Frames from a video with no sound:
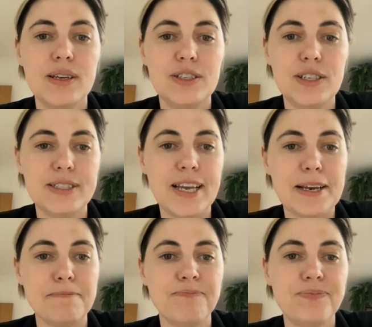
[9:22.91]
She
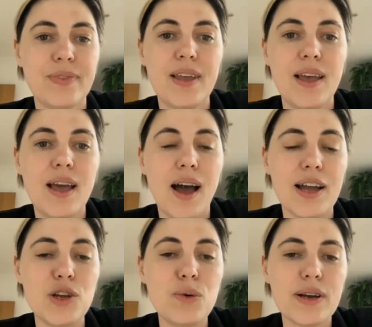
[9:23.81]
said, I
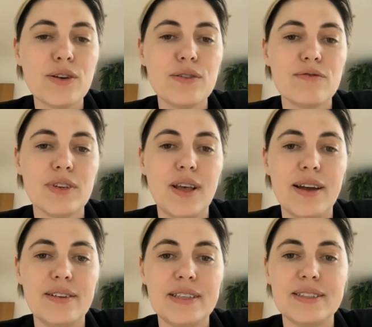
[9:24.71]
knew I couldn't
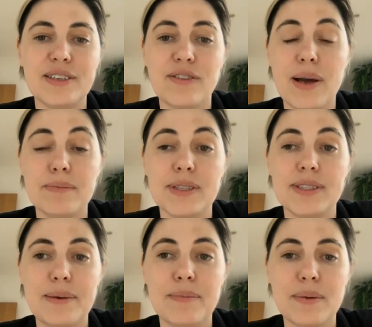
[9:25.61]
rely on Instagram to
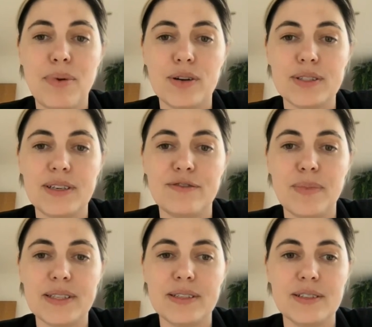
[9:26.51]
send me the positive
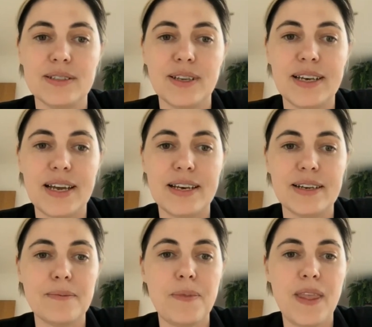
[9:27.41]
messages I
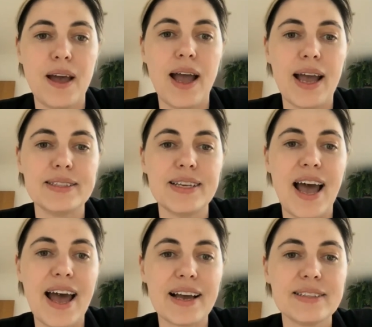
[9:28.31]
needed. I had to
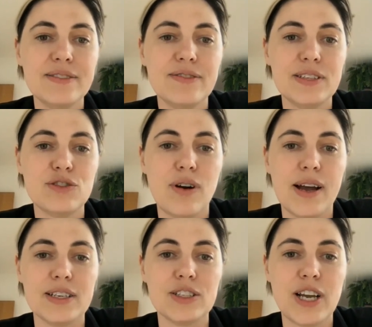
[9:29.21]
actively
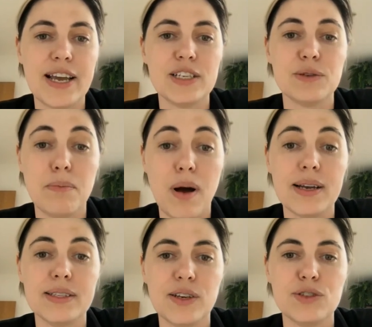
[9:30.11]
try and change my
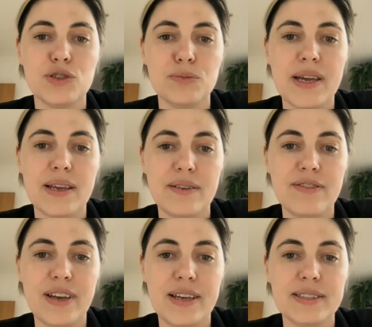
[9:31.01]
social media
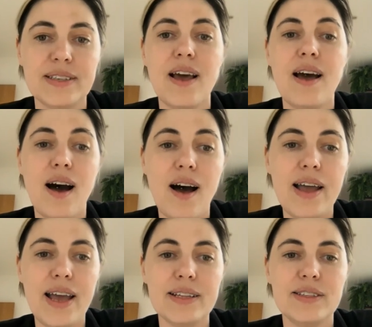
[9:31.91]
feeds I
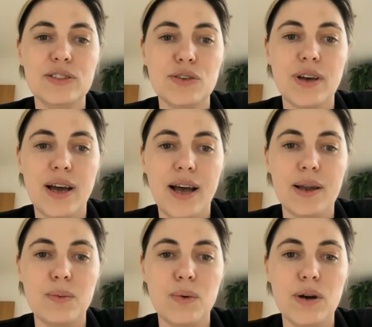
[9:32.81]
had to do the
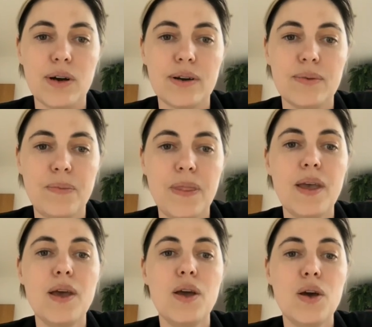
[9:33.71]
hard work.
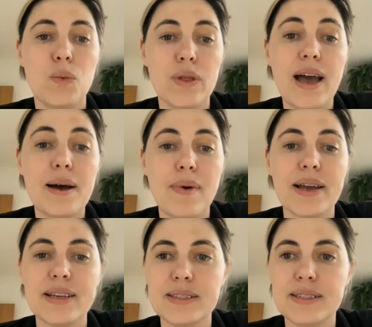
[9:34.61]
Without my
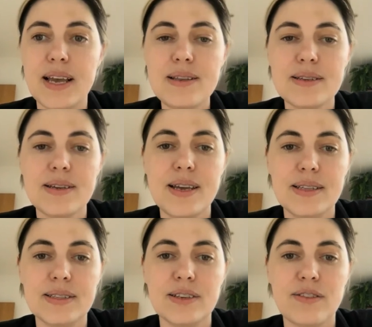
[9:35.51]
consent,
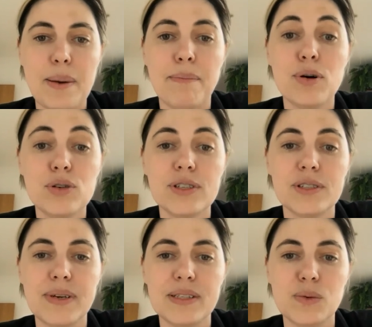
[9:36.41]
Instagram
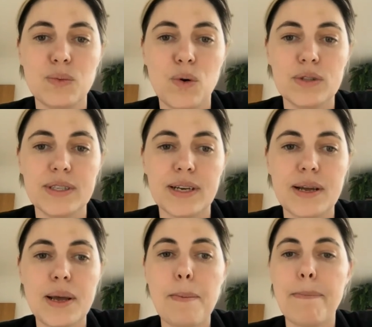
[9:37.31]
pushes me towards it,
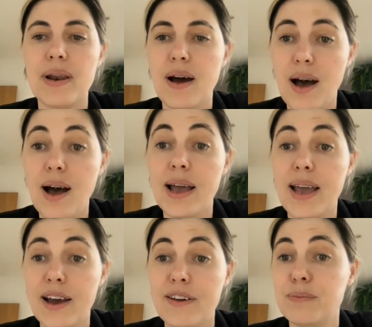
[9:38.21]
but I
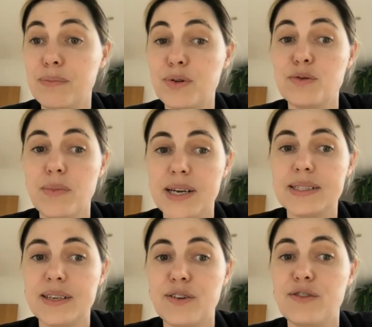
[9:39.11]
have to pull
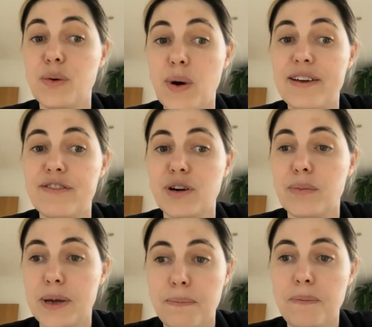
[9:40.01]
myself away
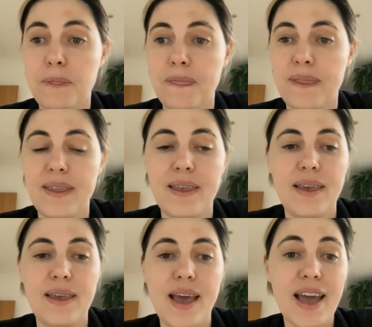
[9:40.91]
from
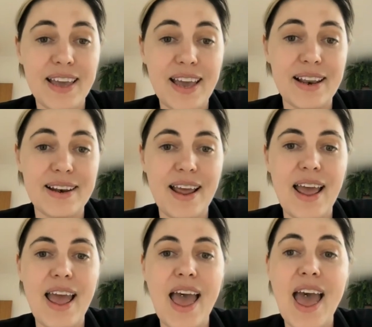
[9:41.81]
it. Again,
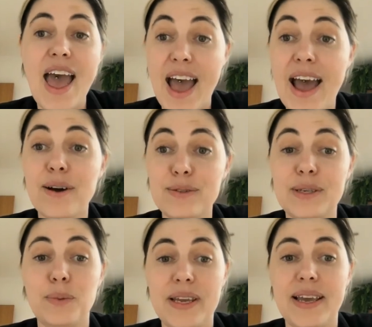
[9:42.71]
how
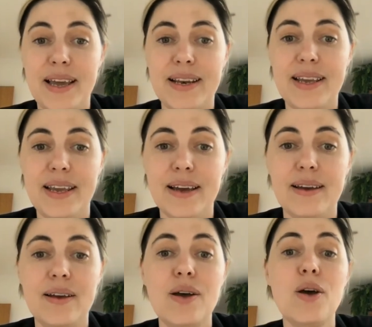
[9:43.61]
did we get here?
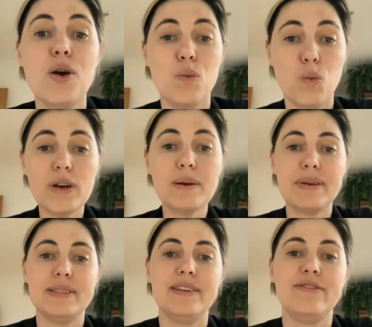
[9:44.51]
Would it
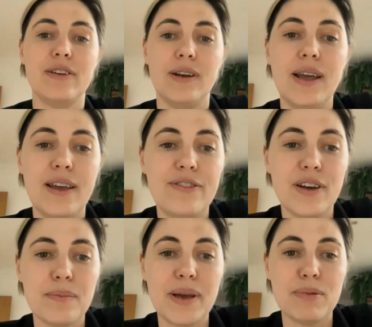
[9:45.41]
be different if
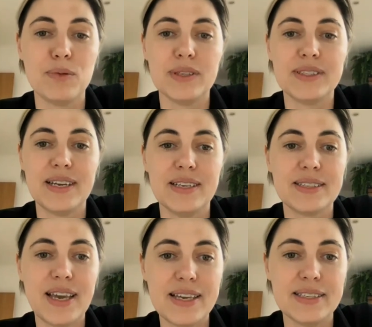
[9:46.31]
young people were seen as
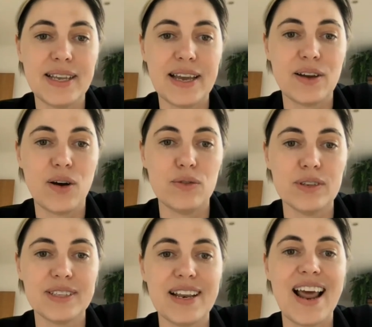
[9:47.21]
key
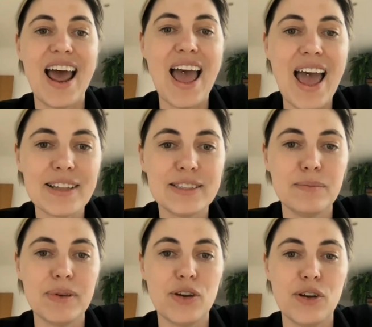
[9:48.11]
stakeholders and had to
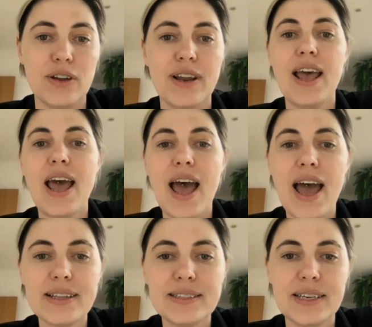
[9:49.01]
be heard,
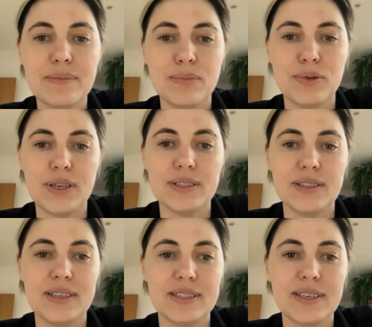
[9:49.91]
had to input into
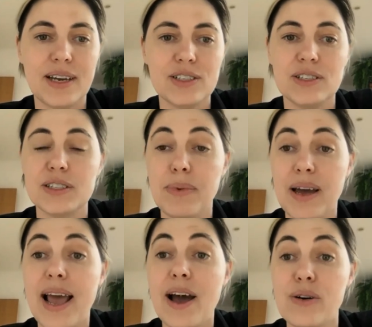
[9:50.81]
the discussions about
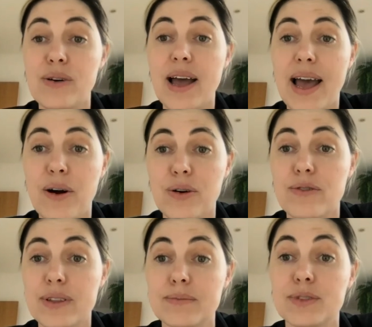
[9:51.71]
how
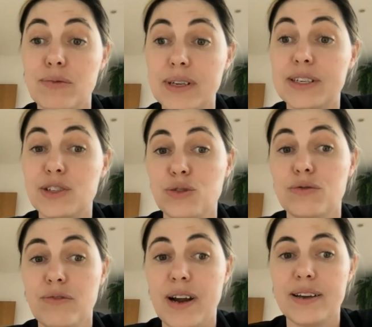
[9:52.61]
algorithms really should
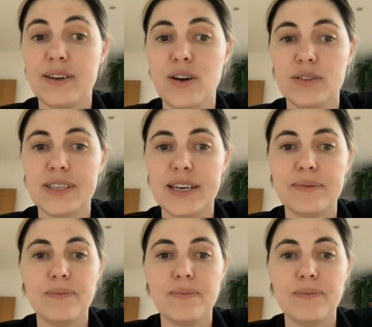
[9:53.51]
rank content?